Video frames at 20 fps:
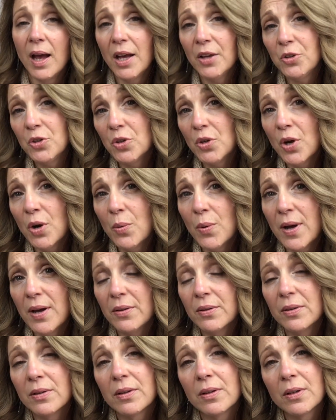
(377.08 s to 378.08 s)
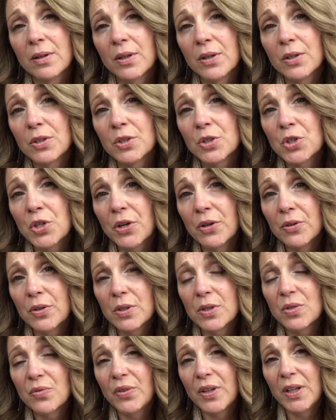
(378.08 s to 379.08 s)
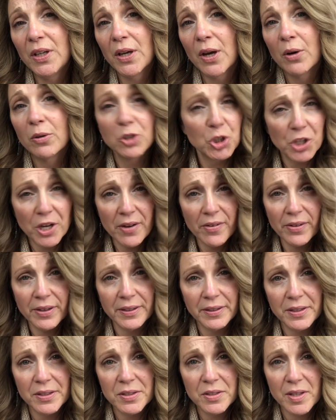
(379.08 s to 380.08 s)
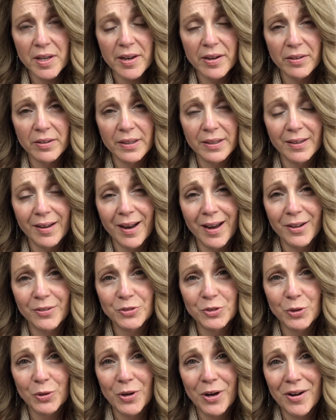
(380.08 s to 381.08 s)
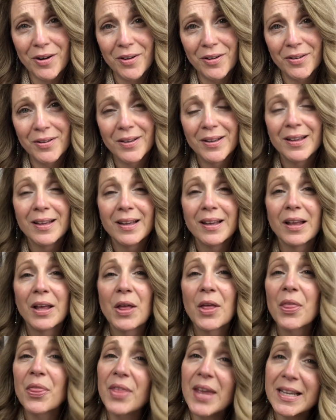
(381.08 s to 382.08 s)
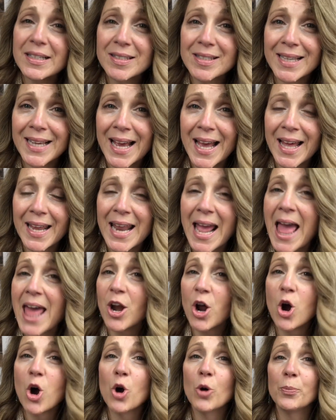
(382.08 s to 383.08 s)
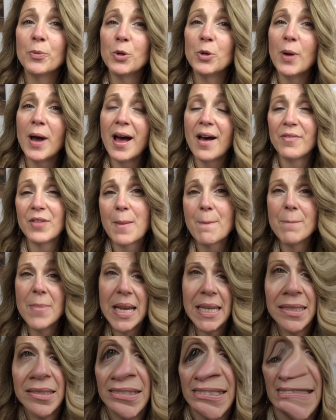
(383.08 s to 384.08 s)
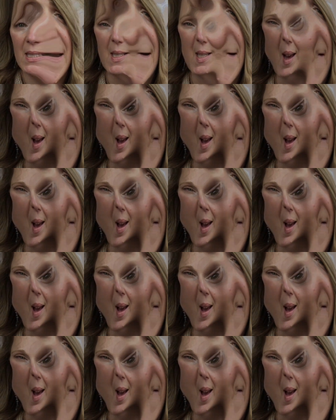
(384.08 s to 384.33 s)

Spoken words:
And you know what? Share this video. Sharing is caring after all. Thanks again, and I hope you have an amazing